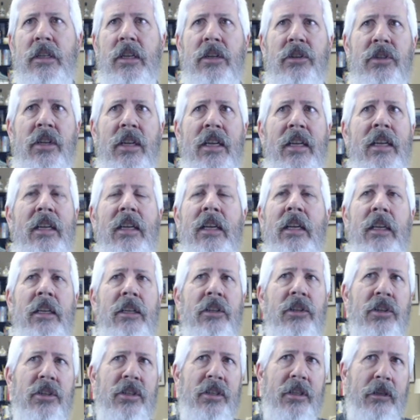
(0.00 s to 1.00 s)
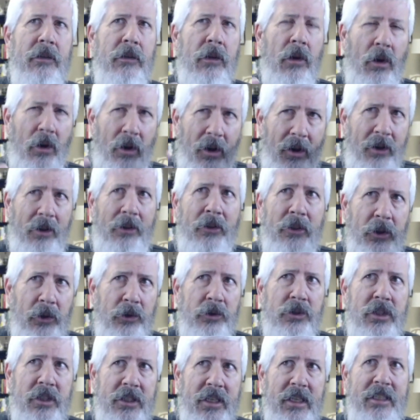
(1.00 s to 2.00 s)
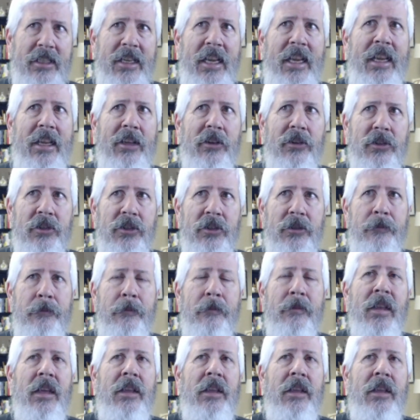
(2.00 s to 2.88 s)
There's just all those details.